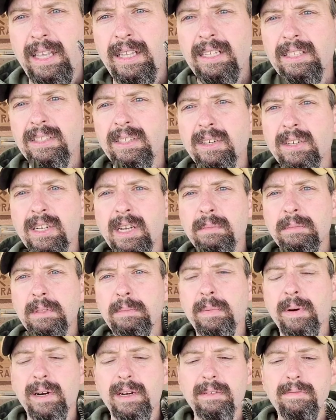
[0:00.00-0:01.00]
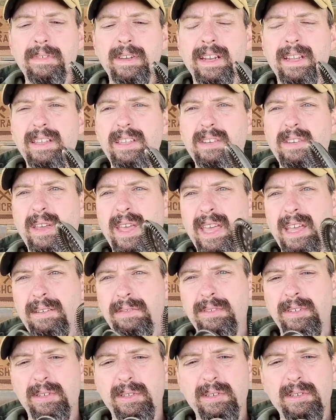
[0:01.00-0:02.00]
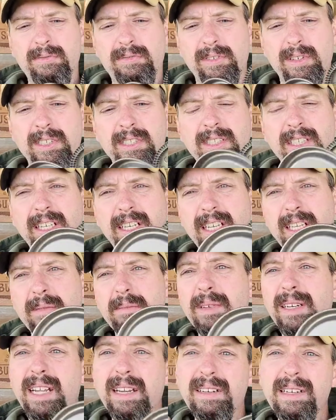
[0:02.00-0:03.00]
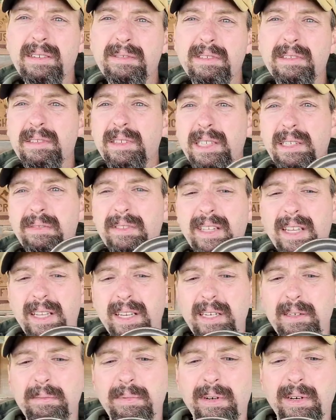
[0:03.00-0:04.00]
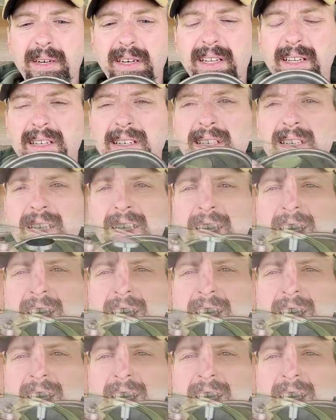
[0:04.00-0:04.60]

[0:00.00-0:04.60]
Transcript: And this all comes apart if you have to for cleaning, but I never really have taken it apart yet.